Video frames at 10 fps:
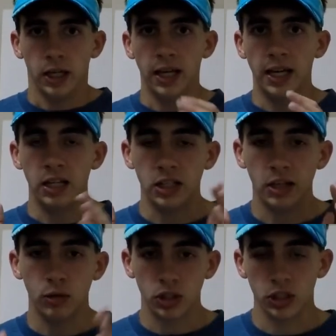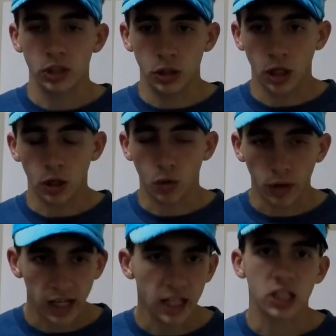And it was a
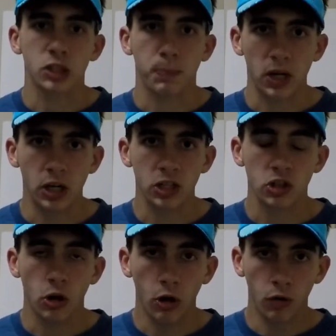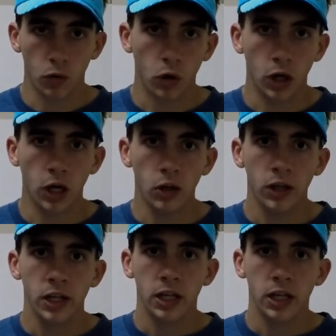great experience overall,